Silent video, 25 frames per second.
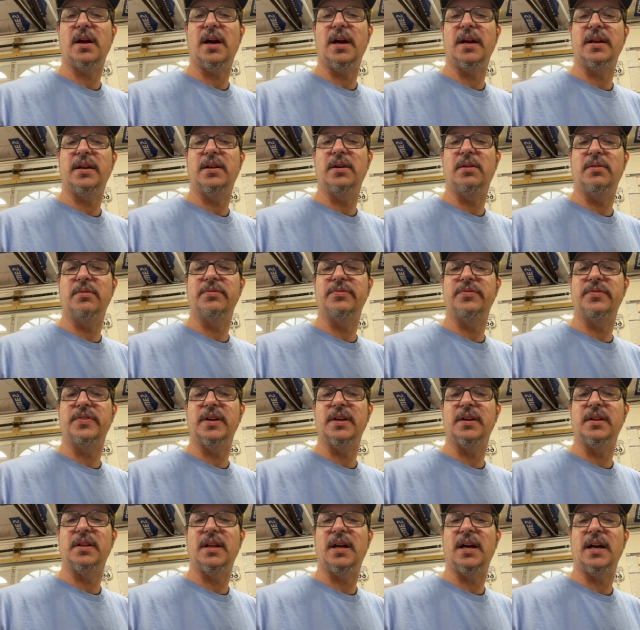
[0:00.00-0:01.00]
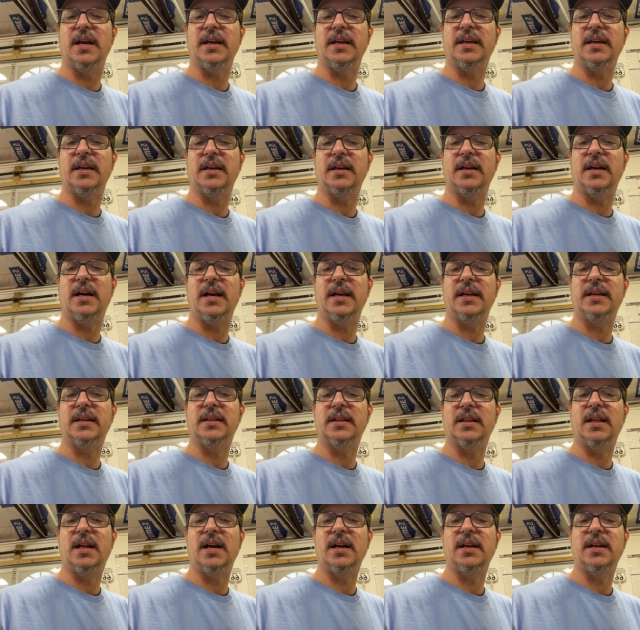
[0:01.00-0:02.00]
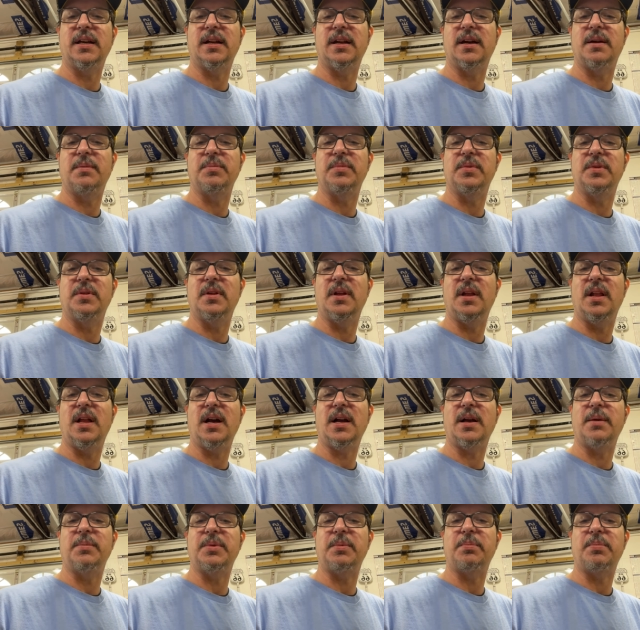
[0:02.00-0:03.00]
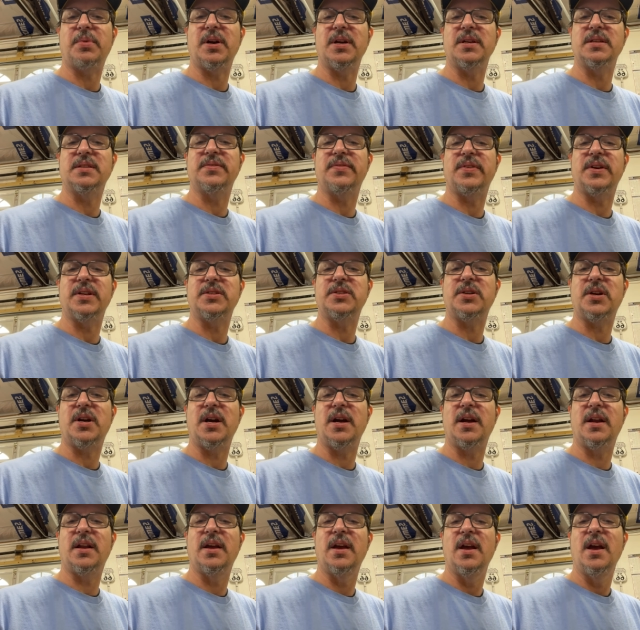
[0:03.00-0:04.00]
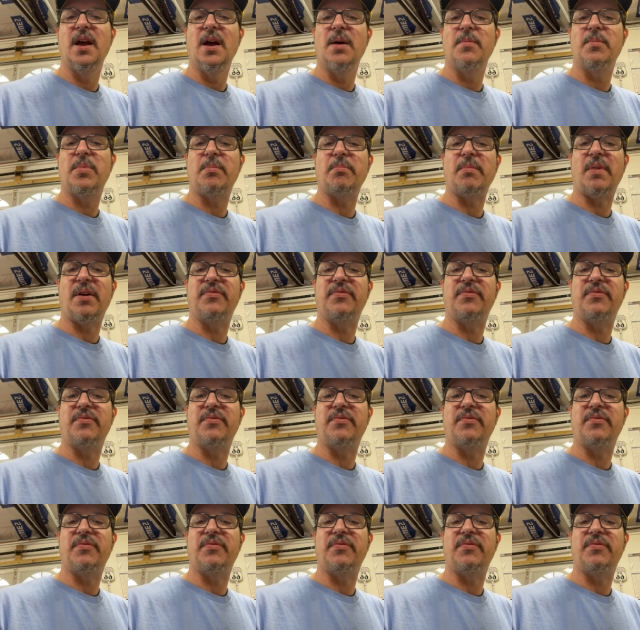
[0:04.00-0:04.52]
I don't feel like I could lock up the brakes if I tried. Put my